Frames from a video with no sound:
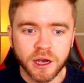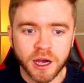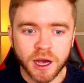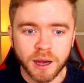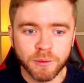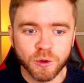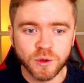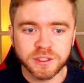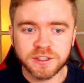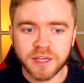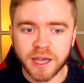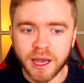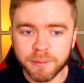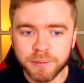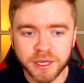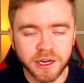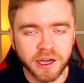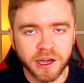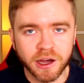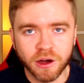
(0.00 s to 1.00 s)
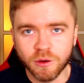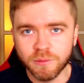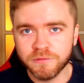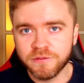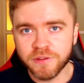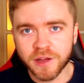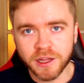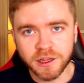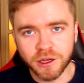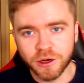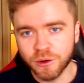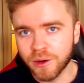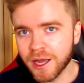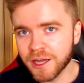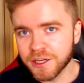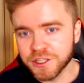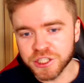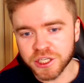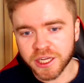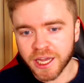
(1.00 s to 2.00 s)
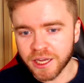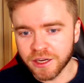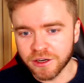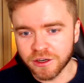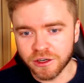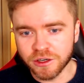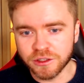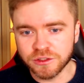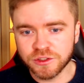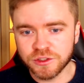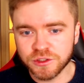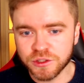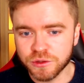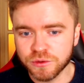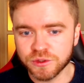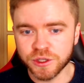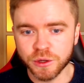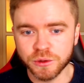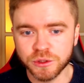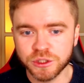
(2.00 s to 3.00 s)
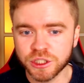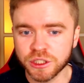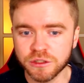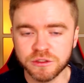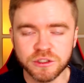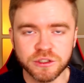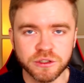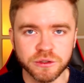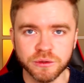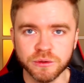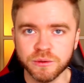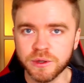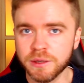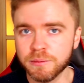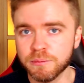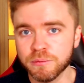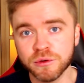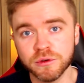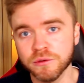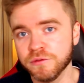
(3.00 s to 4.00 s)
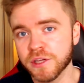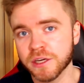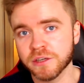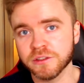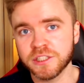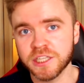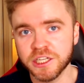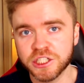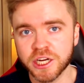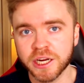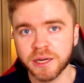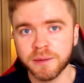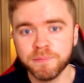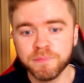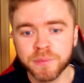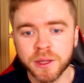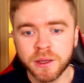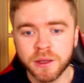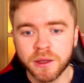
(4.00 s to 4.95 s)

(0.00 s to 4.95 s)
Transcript: I'm always happy to help fellow educators use Notion to improve their teaching.